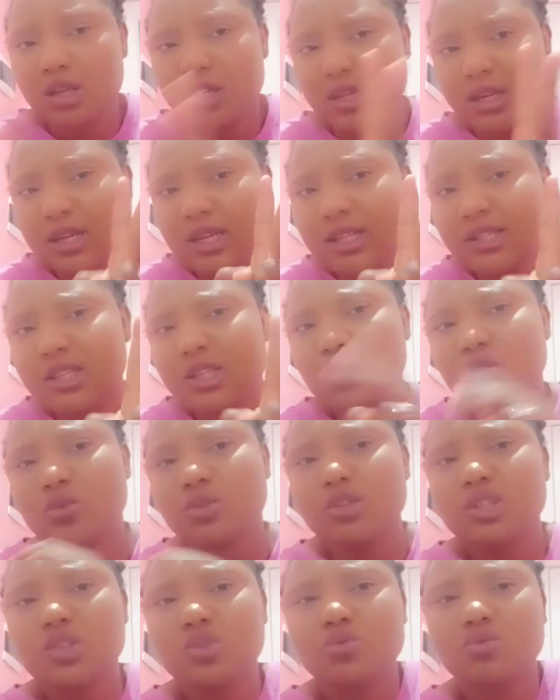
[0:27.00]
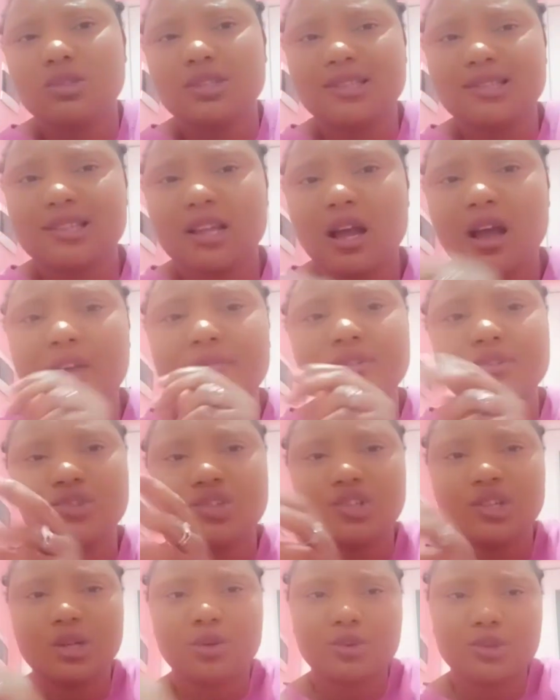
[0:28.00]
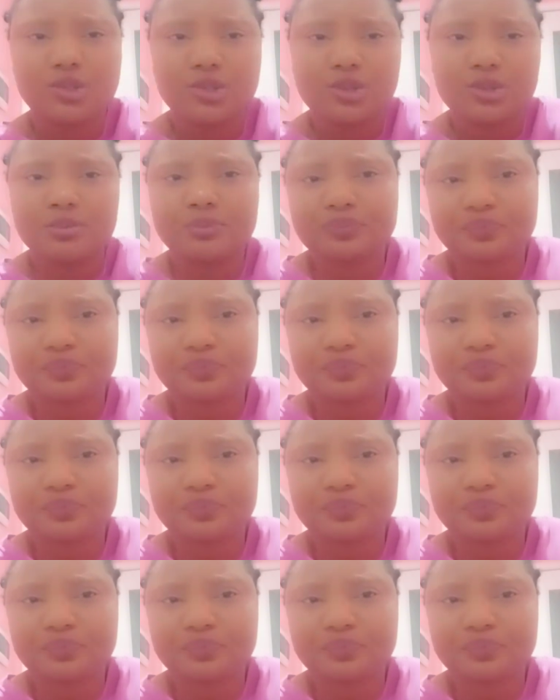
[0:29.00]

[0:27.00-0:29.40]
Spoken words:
listen to these two things I have to share with you.